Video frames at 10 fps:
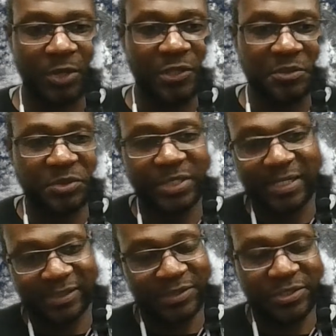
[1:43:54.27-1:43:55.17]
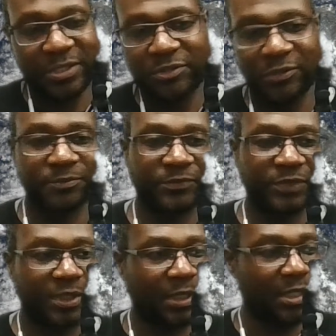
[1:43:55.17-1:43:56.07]
But awesome, Shanak, good seeing you.
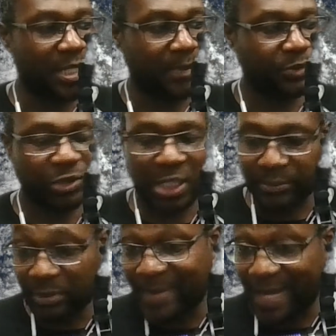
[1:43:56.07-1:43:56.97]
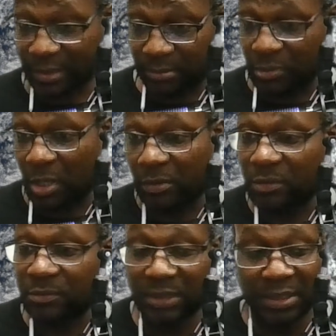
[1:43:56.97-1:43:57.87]
And I'm sure I'll be back
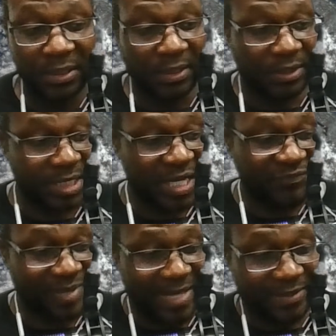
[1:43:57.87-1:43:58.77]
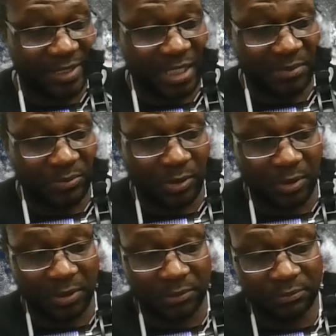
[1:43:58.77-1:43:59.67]
tomorrow because I have my exam
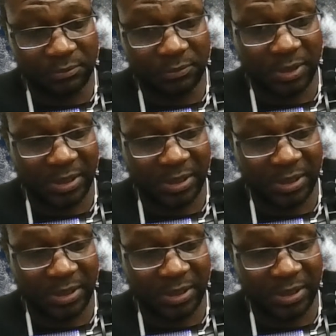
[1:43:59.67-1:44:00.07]
on